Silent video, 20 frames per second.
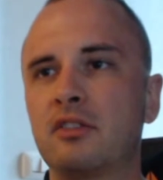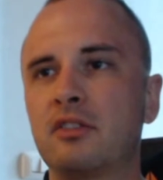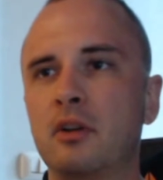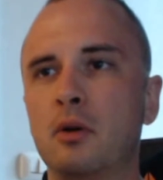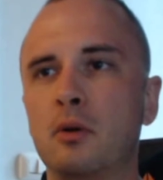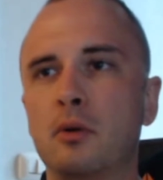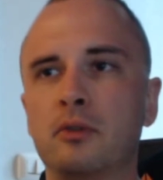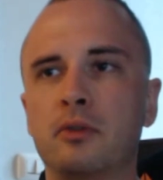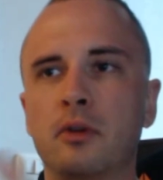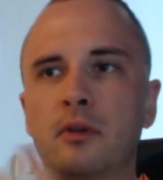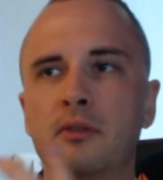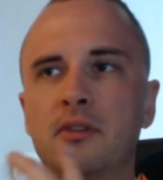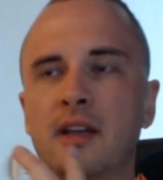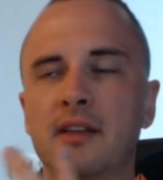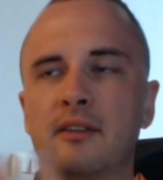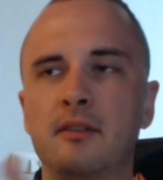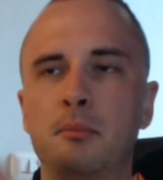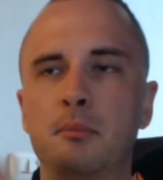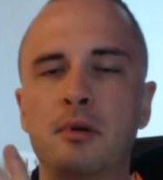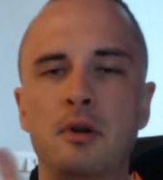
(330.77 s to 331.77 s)
also
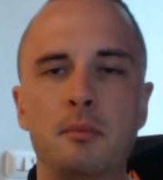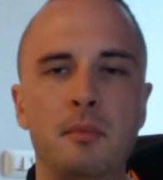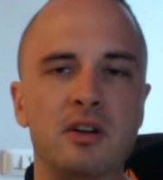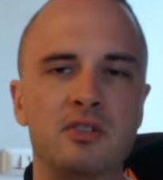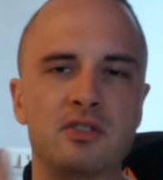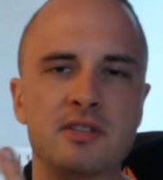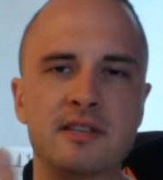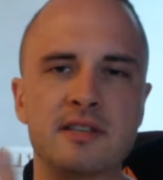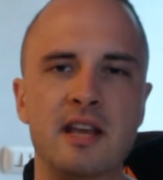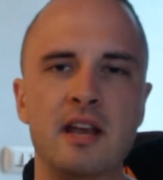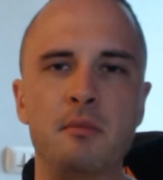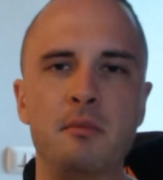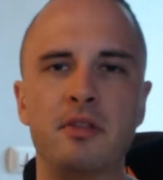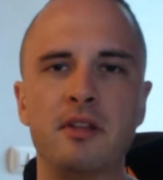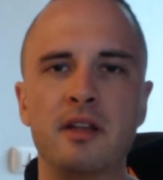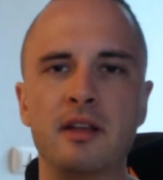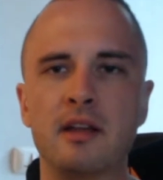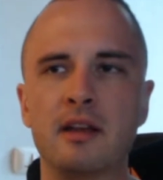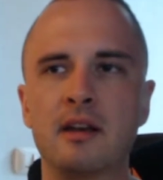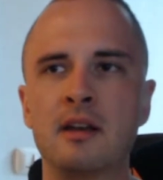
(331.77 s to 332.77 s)
does pretty much the same
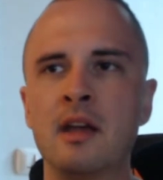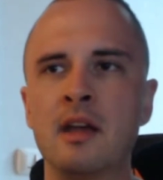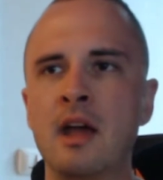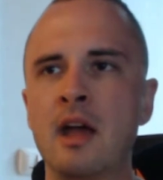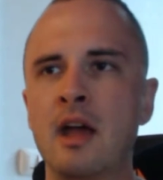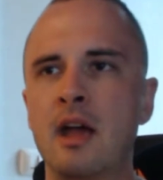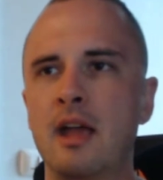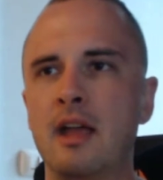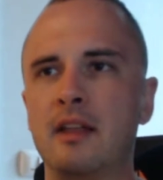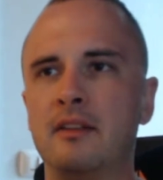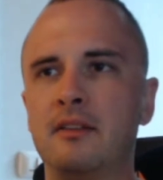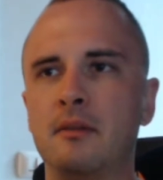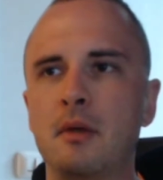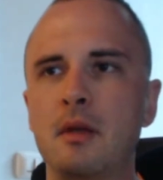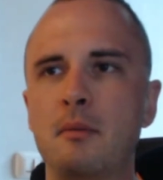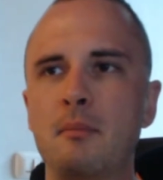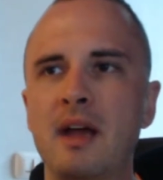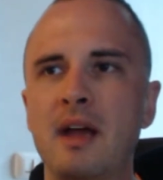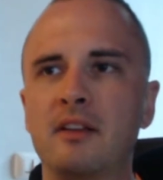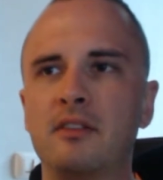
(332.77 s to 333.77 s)
thing, and
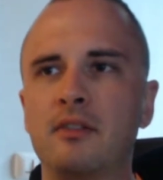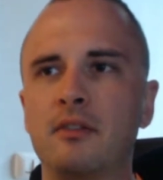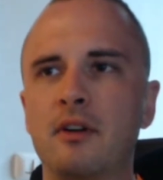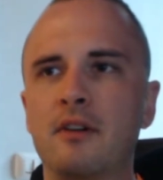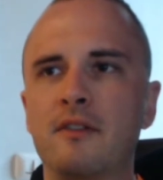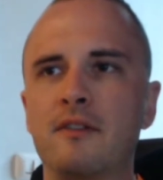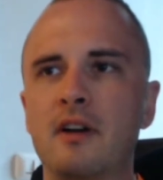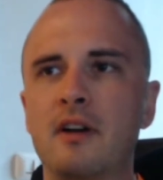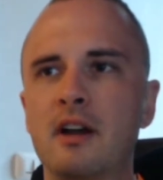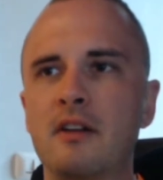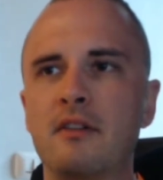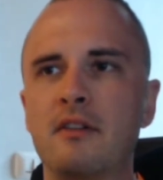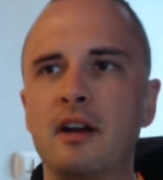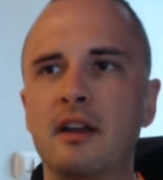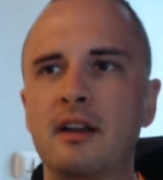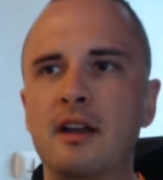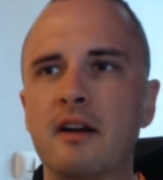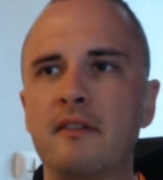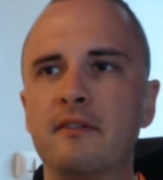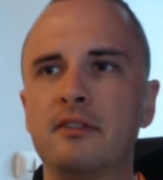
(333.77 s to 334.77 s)
it makes for a very, very
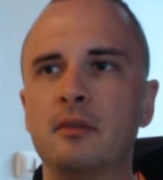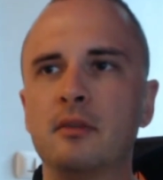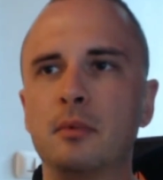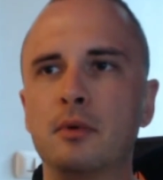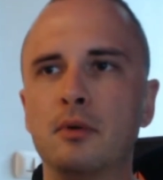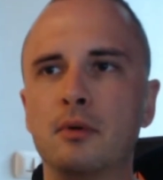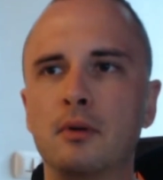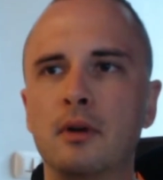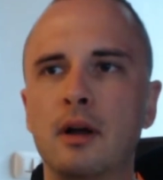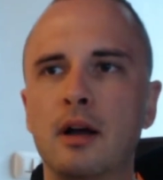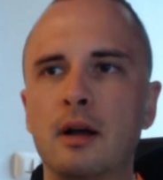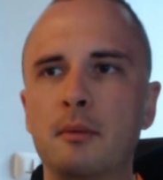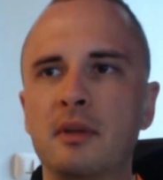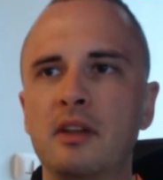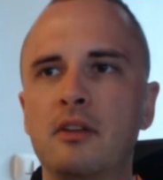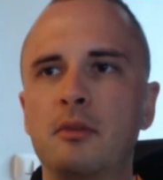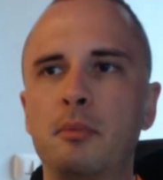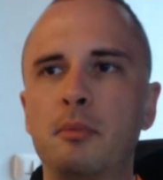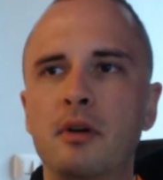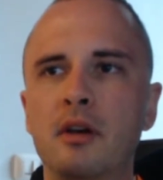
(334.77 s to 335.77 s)
comfortable
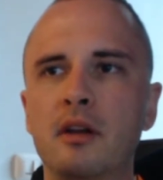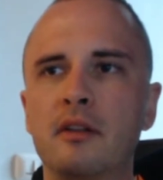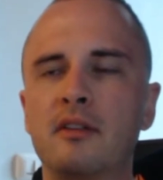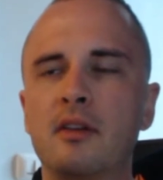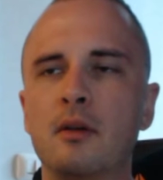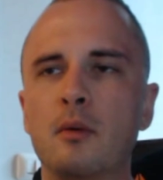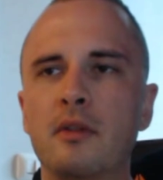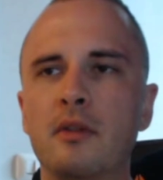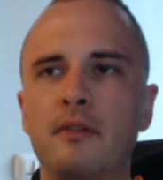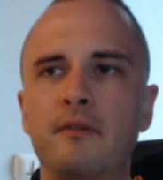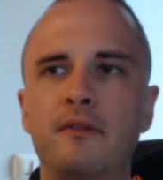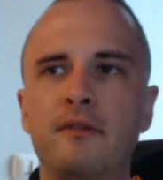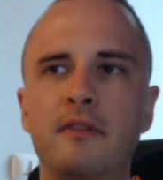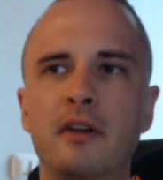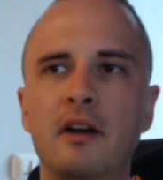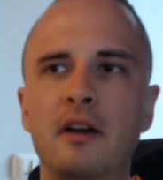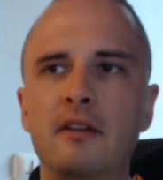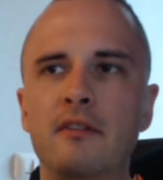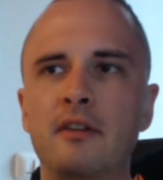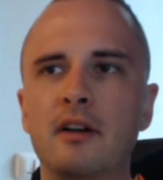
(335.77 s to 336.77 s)
experience here with
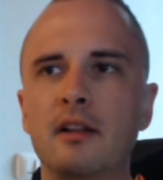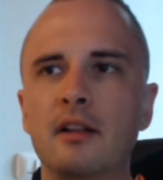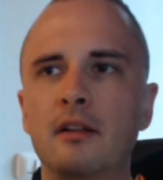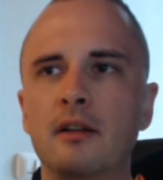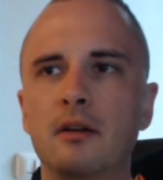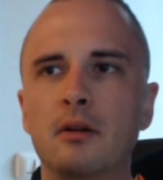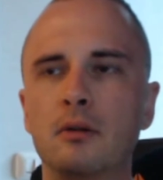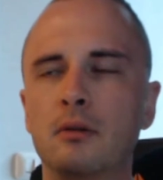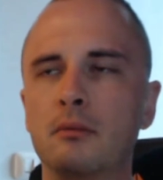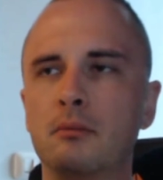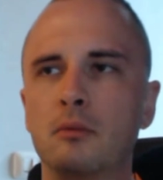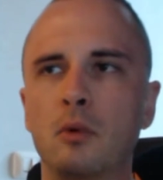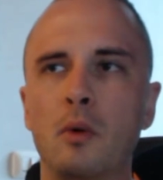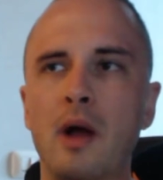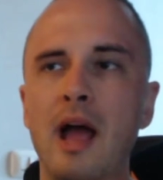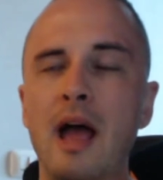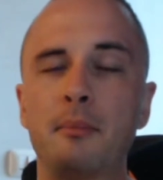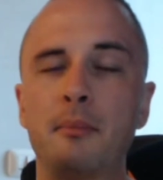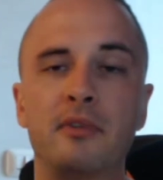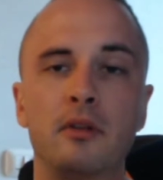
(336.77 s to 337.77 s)
very, very little, well,
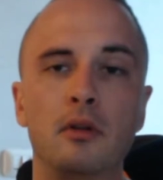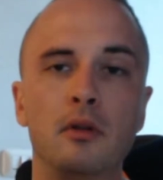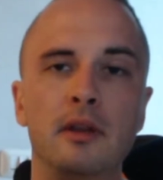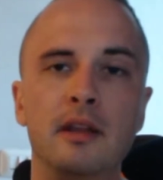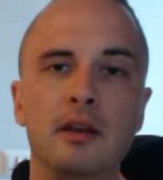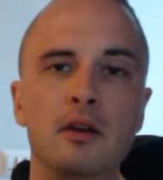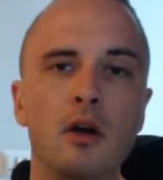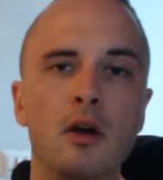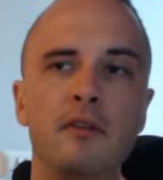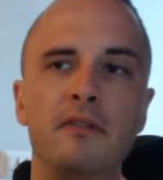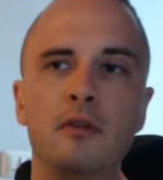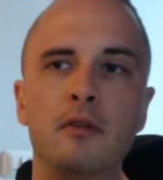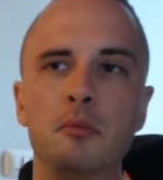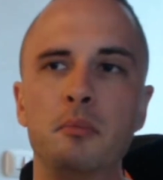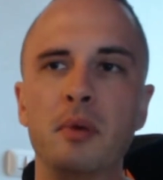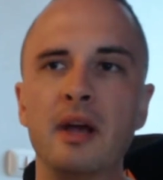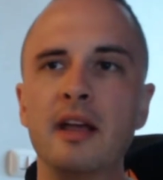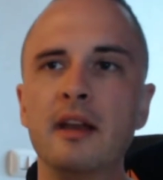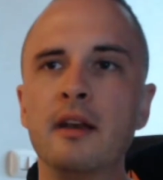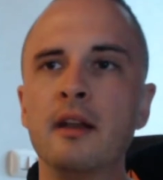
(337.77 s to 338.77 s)
absolutely no foot
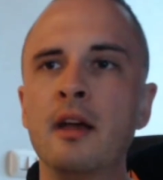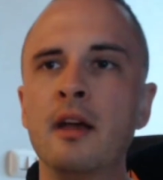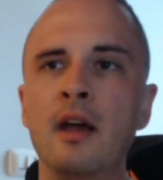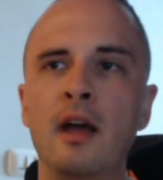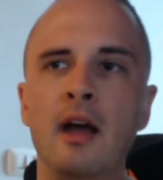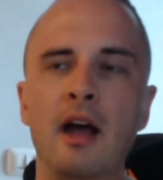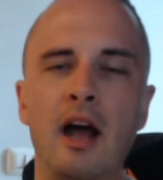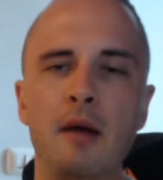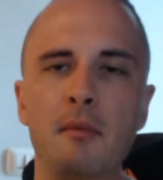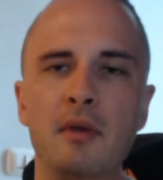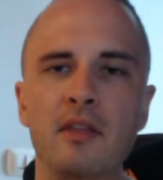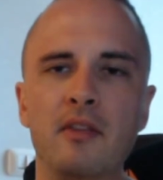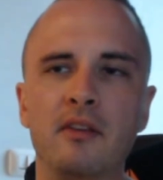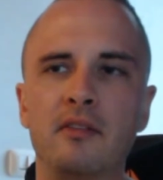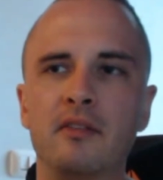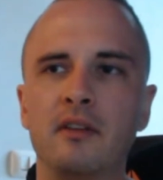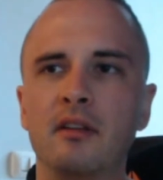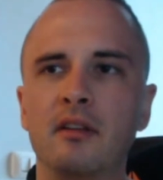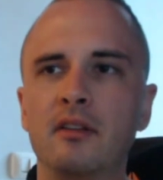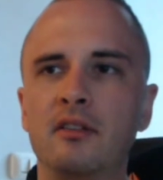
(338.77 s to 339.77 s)
pain. I mean, this
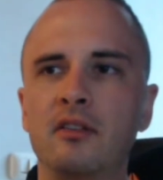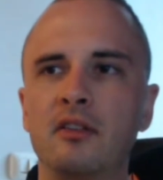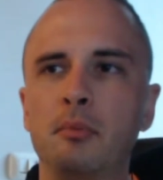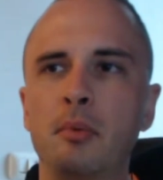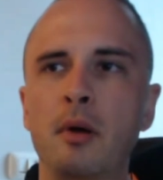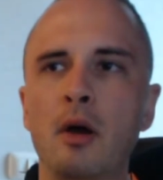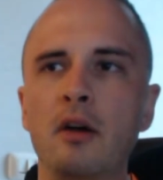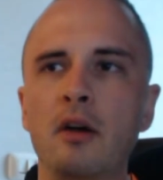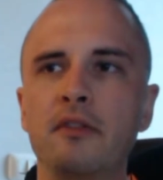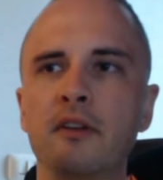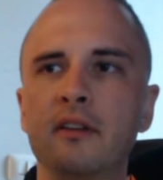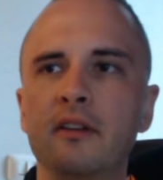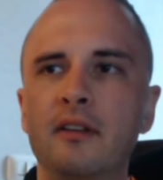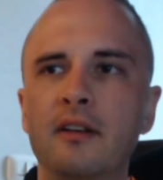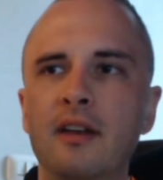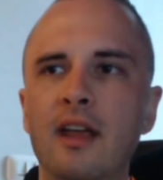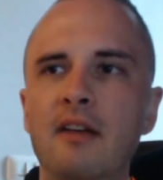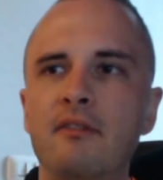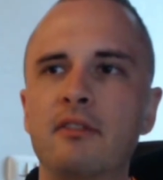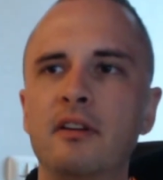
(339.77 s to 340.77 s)
thing is just perfect
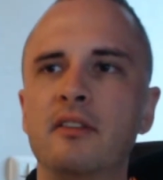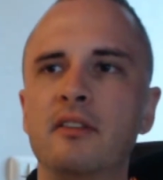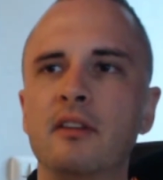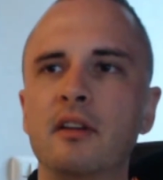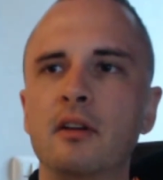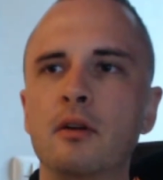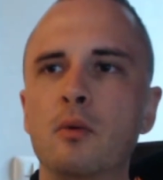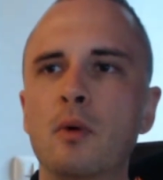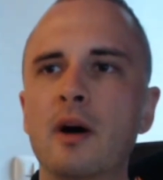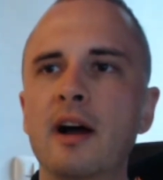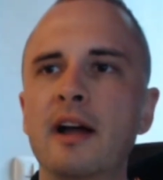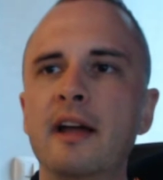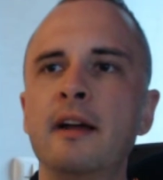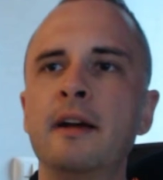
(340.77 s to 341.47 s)
in every single way.